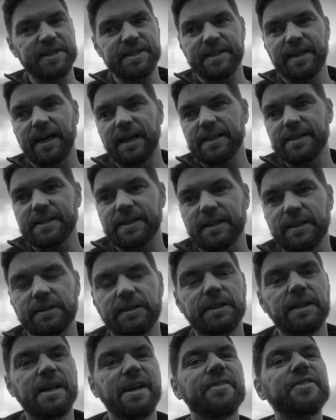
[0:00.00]
task.
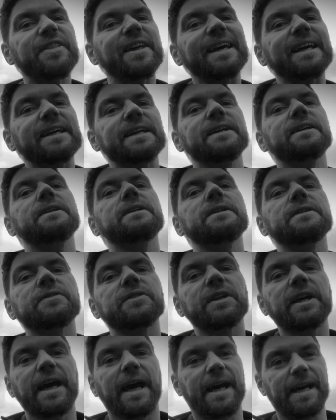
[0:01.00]

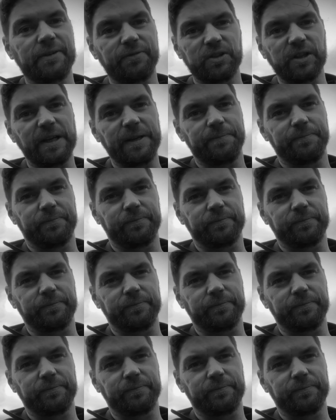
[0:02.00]
Think carefully.